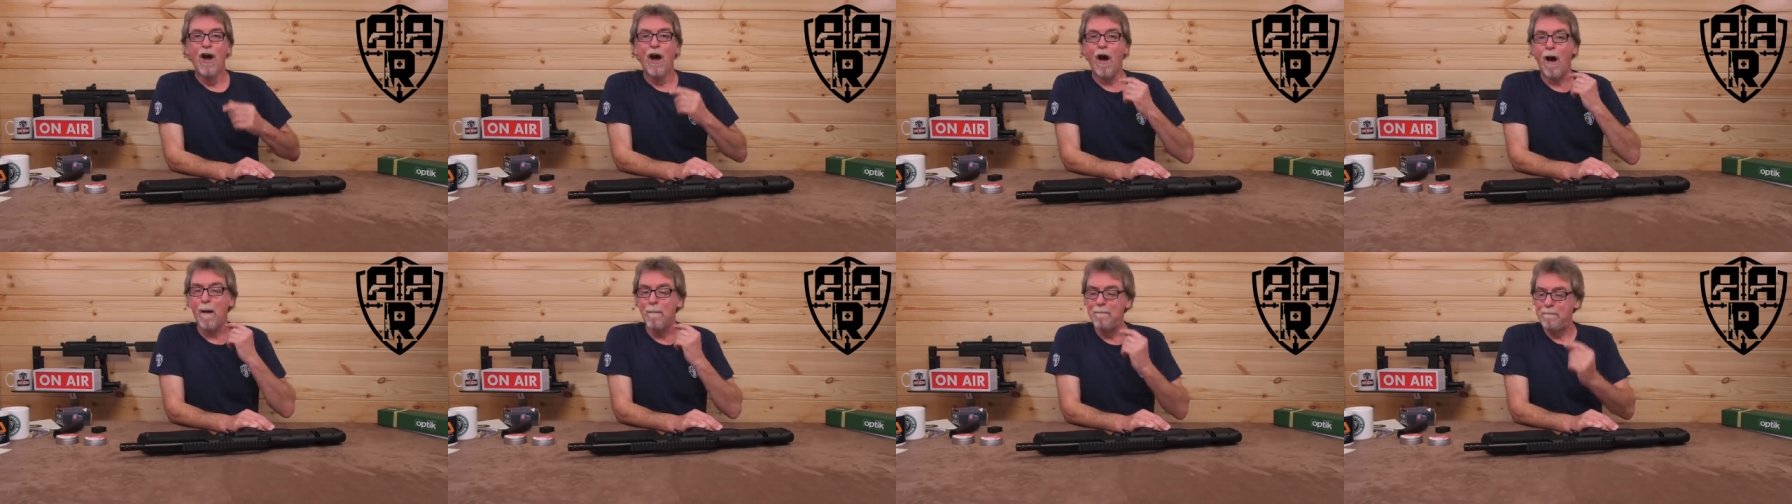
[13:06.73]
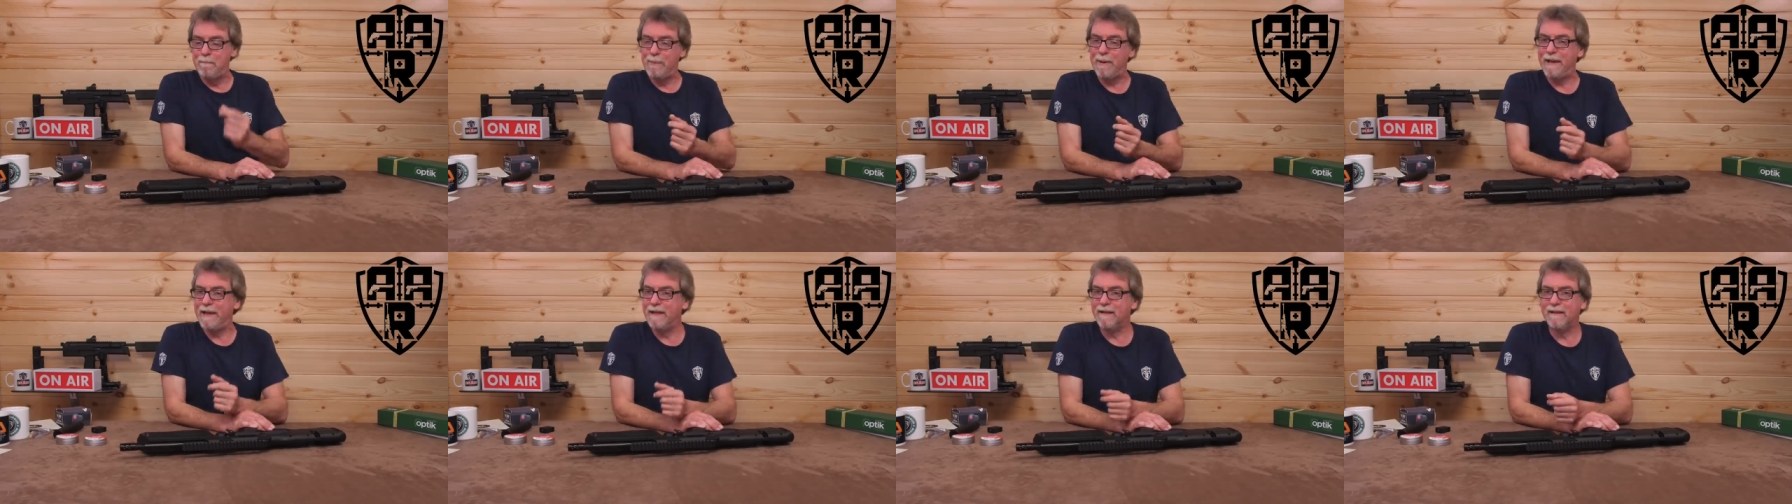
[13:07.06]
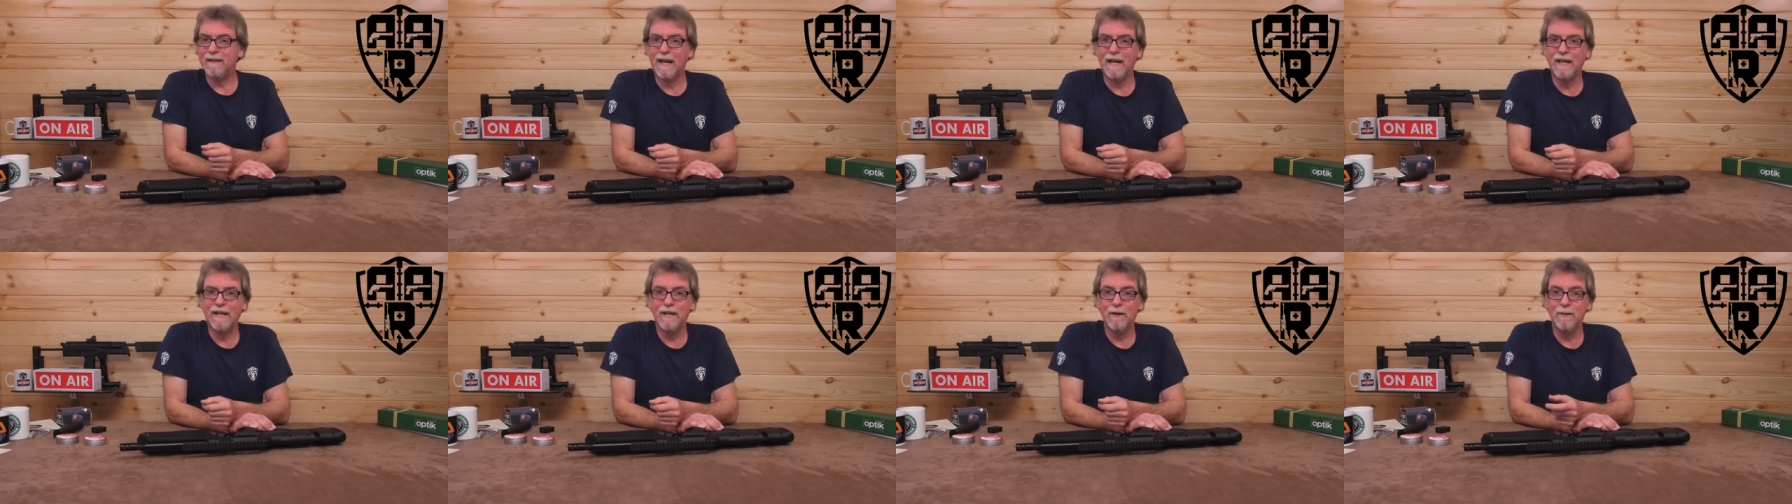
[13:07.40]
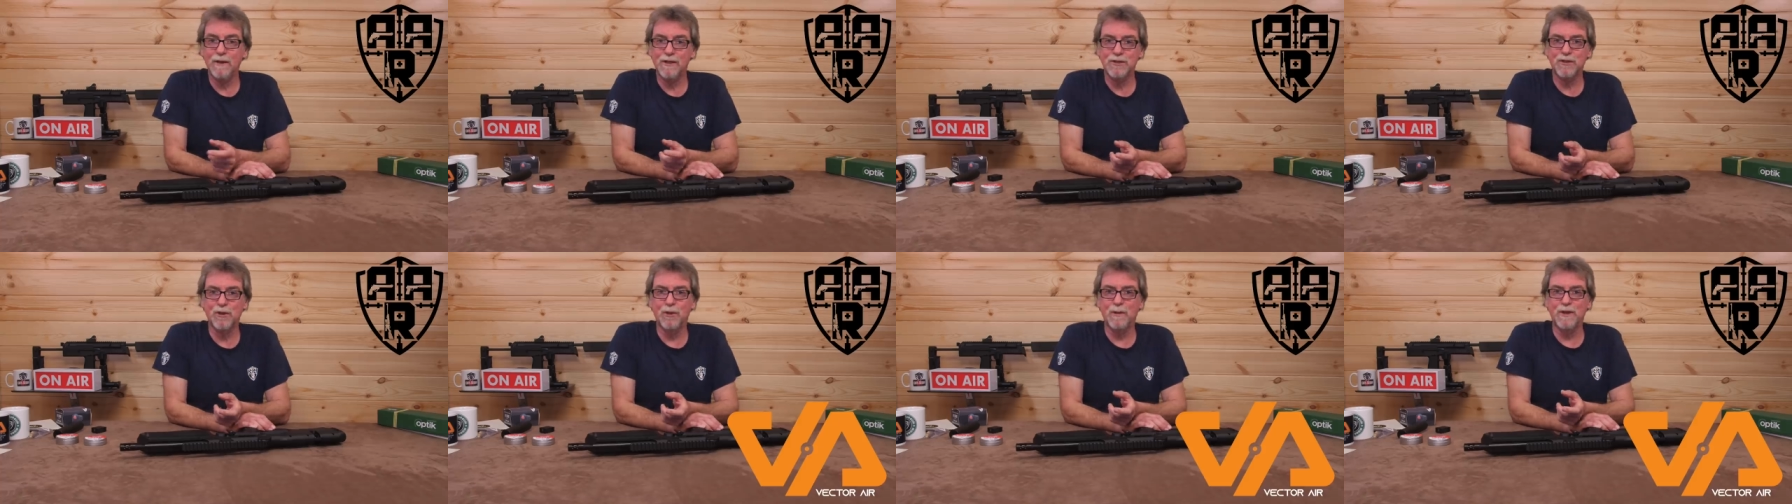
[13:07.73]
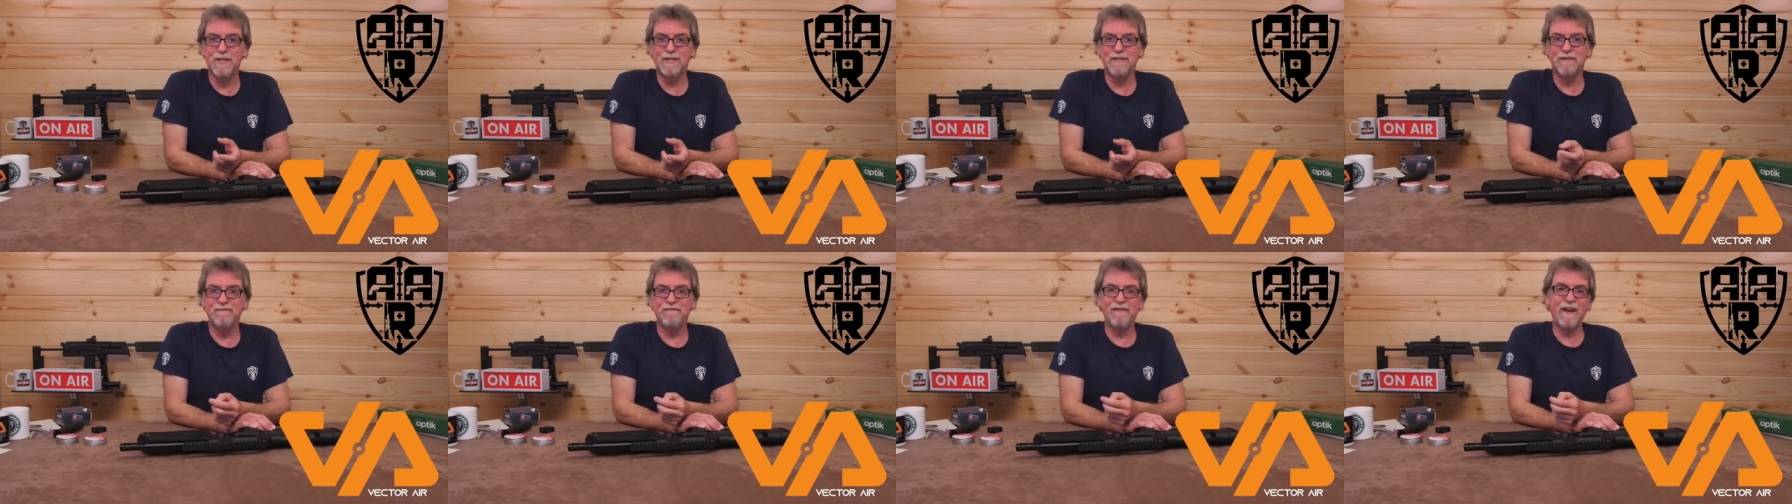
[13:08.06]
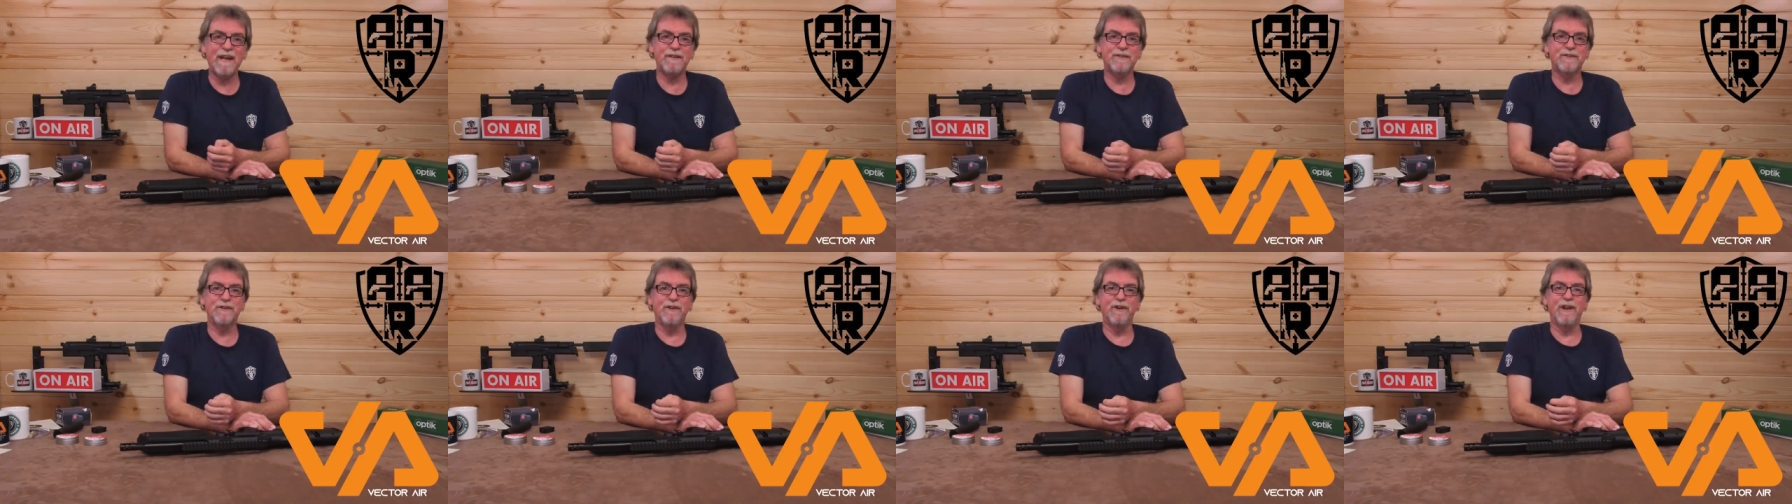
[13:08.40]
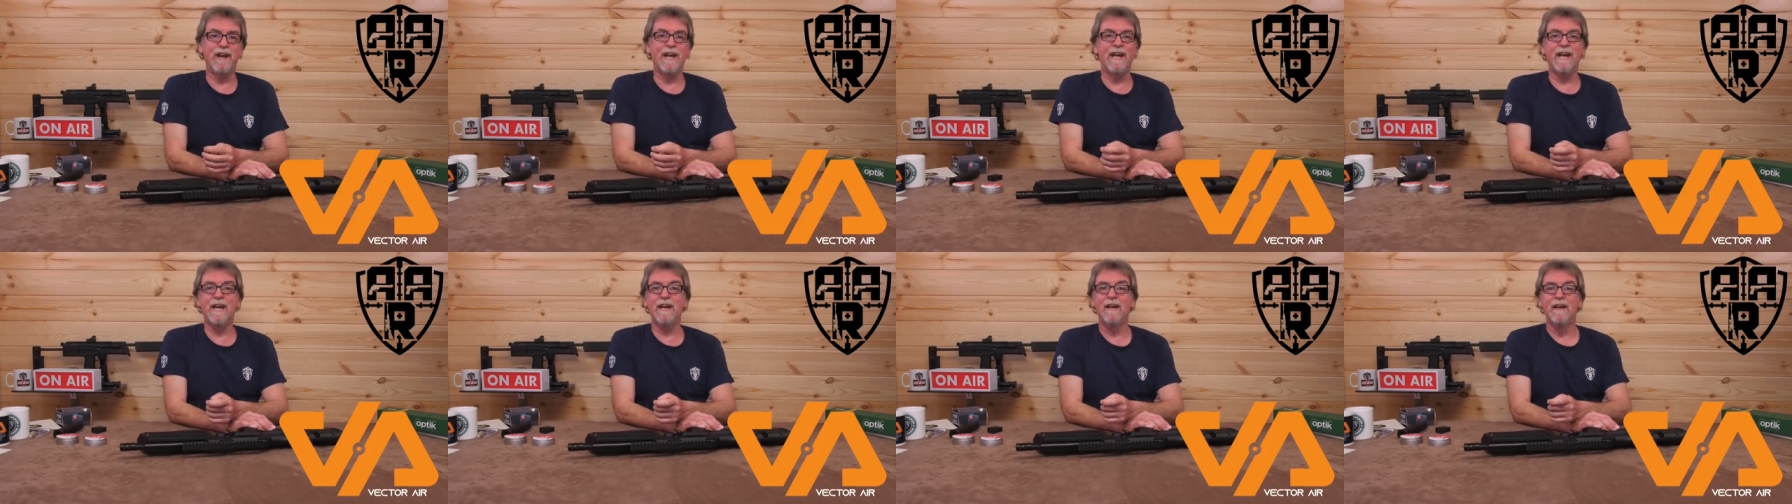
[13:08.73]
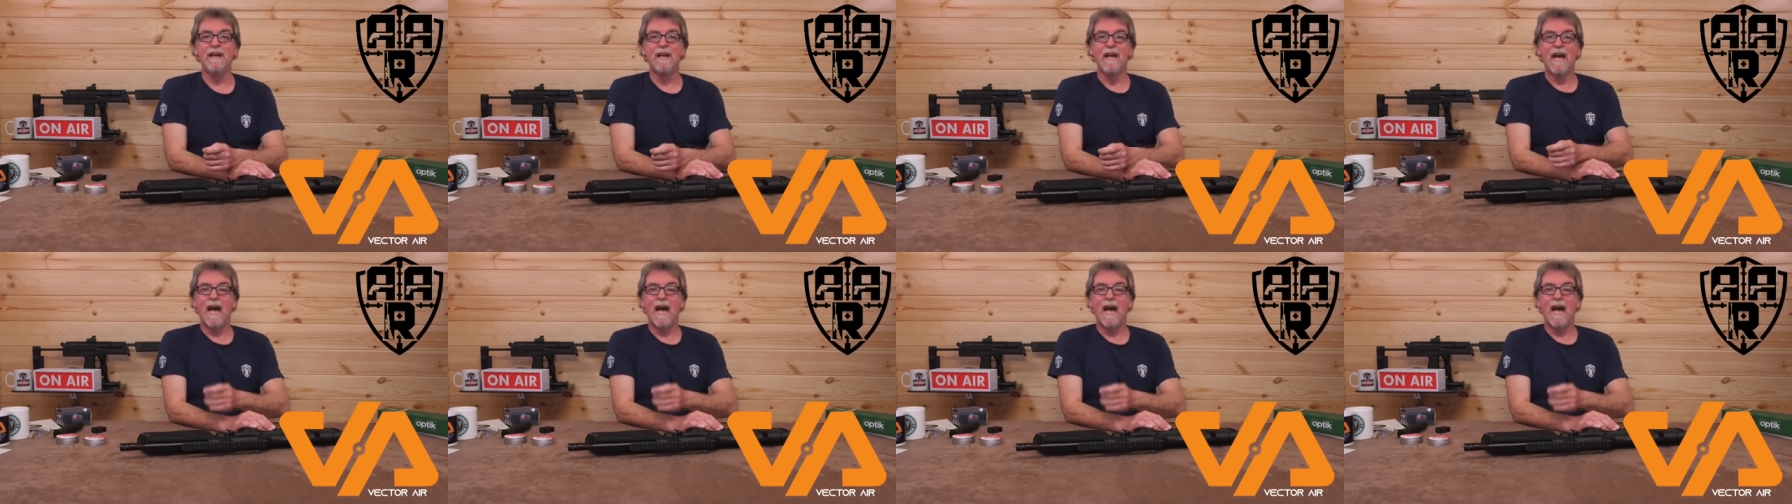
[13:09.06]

A big thank you as always to Vector Air,